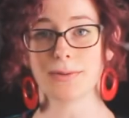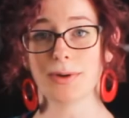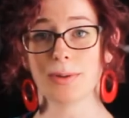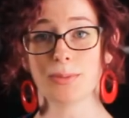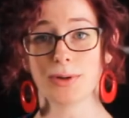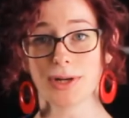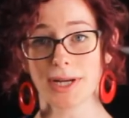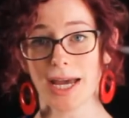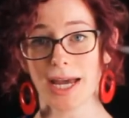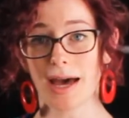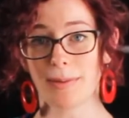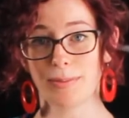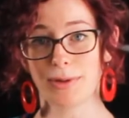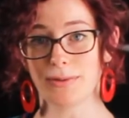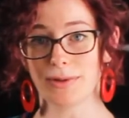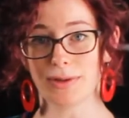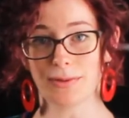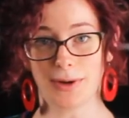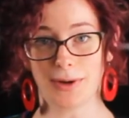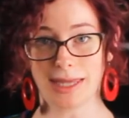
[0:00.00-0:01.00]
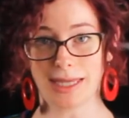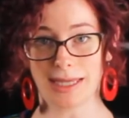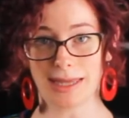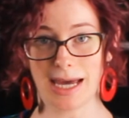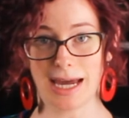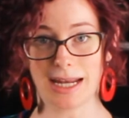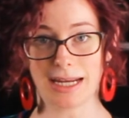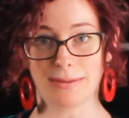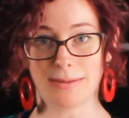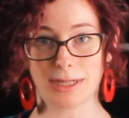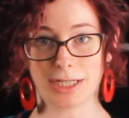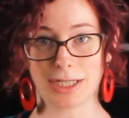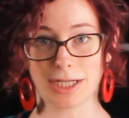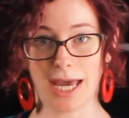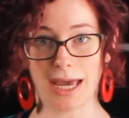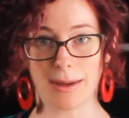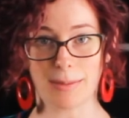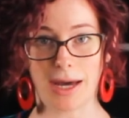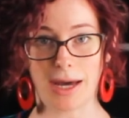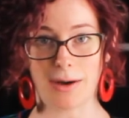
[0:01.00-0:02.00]
I'm pretty happy with the way that that image
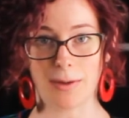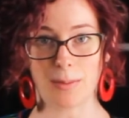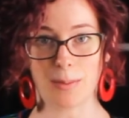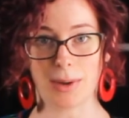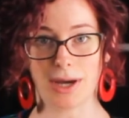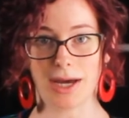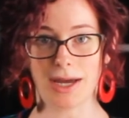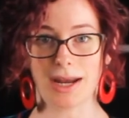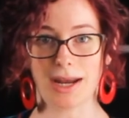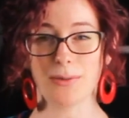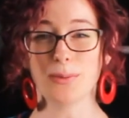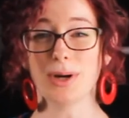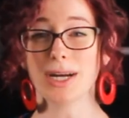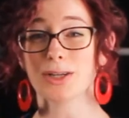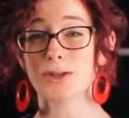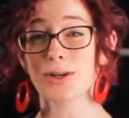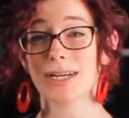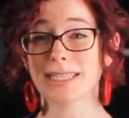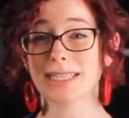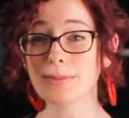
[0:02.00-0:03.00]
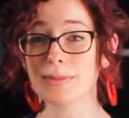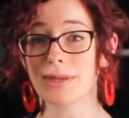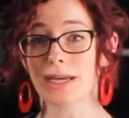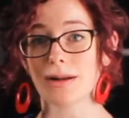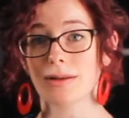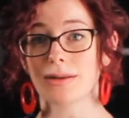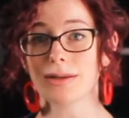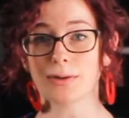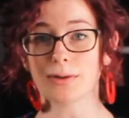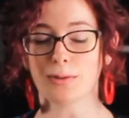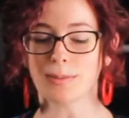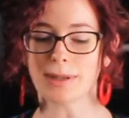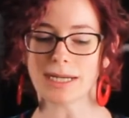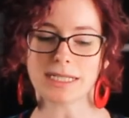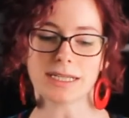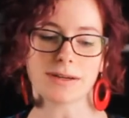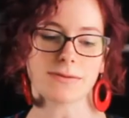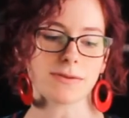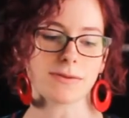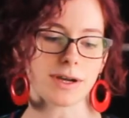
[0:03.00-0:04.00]
came out, but I want to try something a little bit
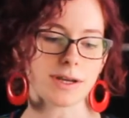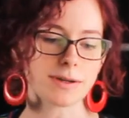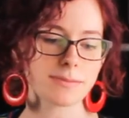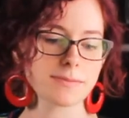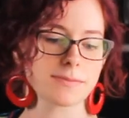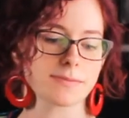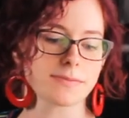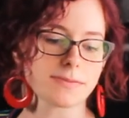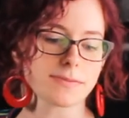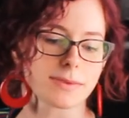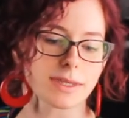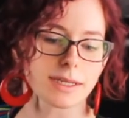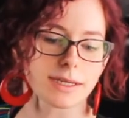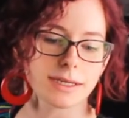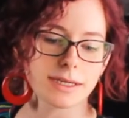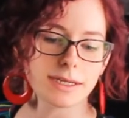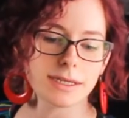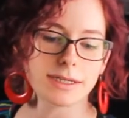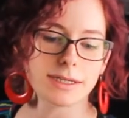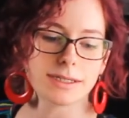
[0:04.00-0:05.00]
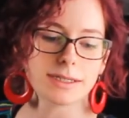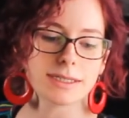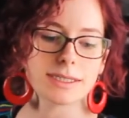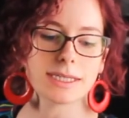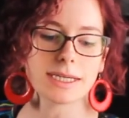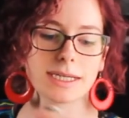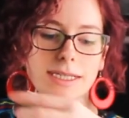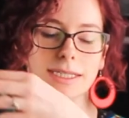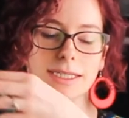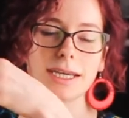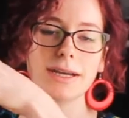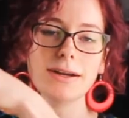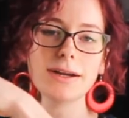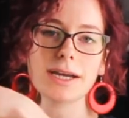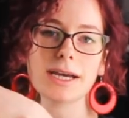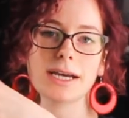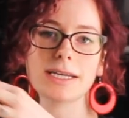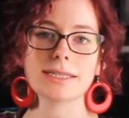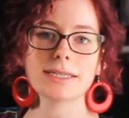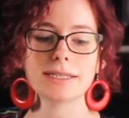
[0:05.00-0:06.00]
different. Since here at
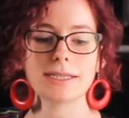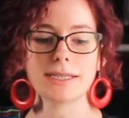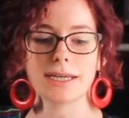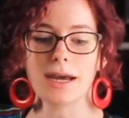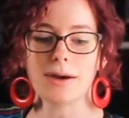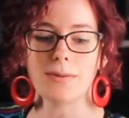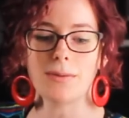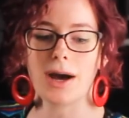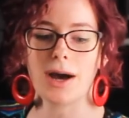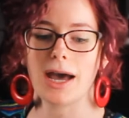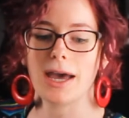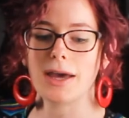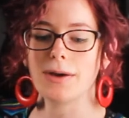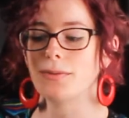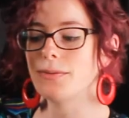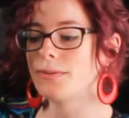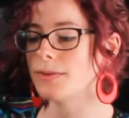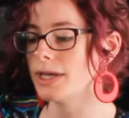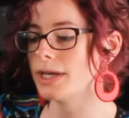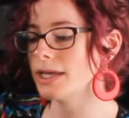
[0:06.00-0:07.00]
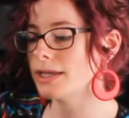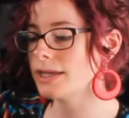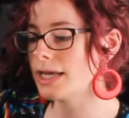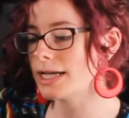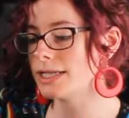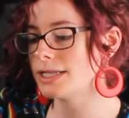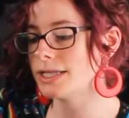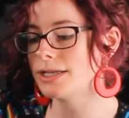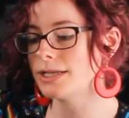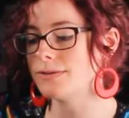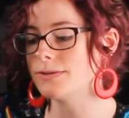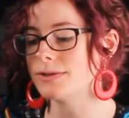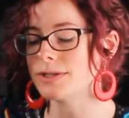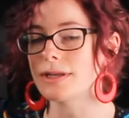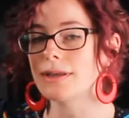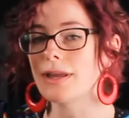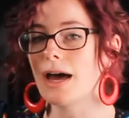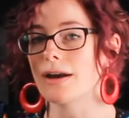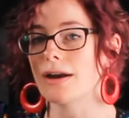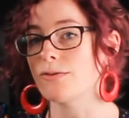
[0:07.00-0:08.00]
Cousin DIY, we like to use a
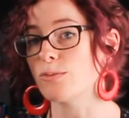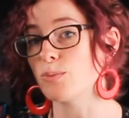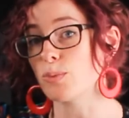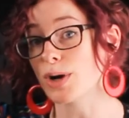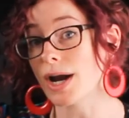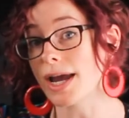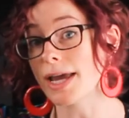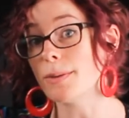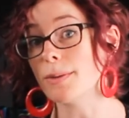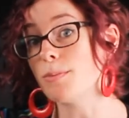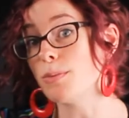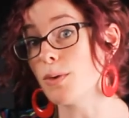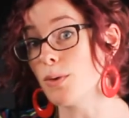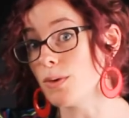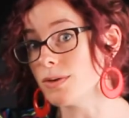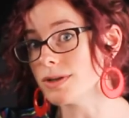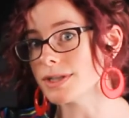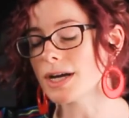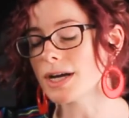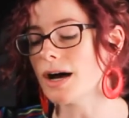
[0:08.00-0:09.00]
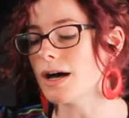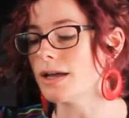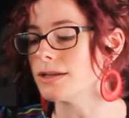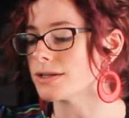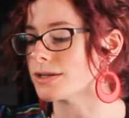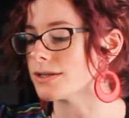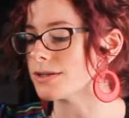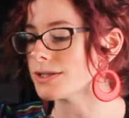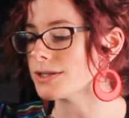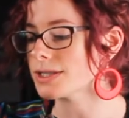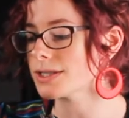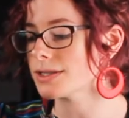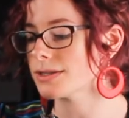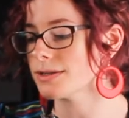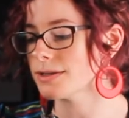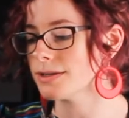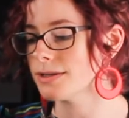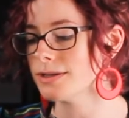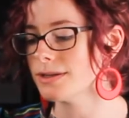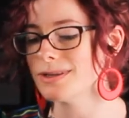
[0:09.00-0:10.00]
lot of bright, bold colors.
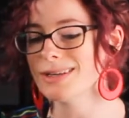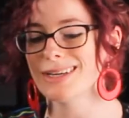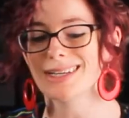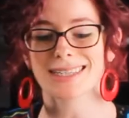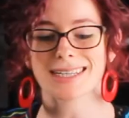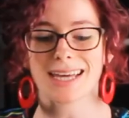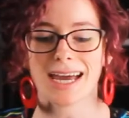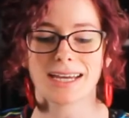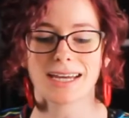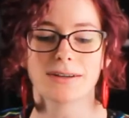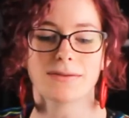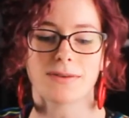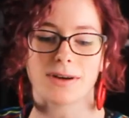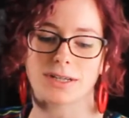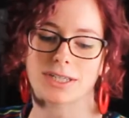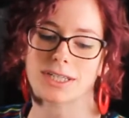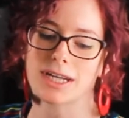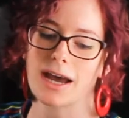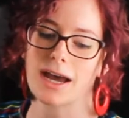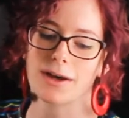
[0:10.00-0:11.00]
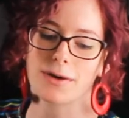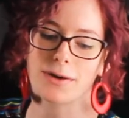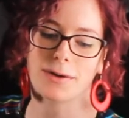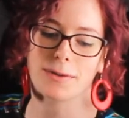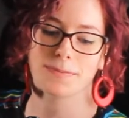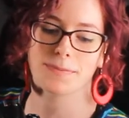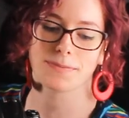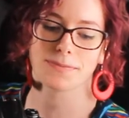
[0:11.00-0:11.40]
It's kind of our style.